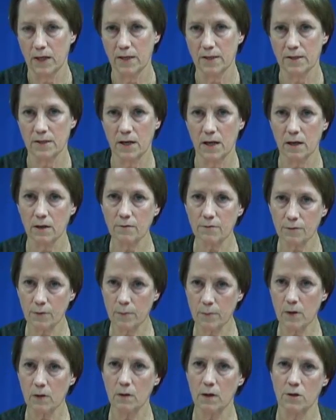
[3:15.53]
He's taken
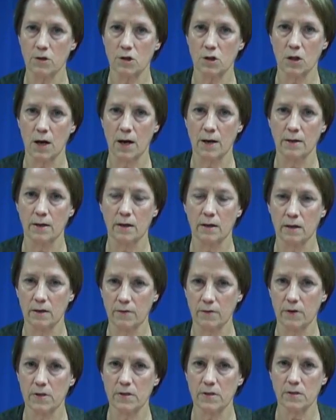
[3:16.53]
from the lunch line and
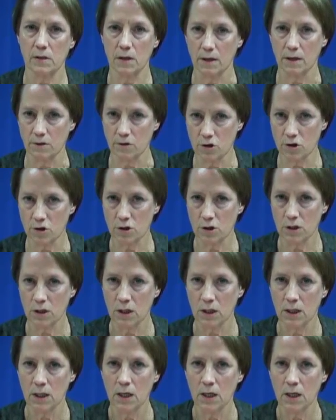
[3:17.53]
given his lunch.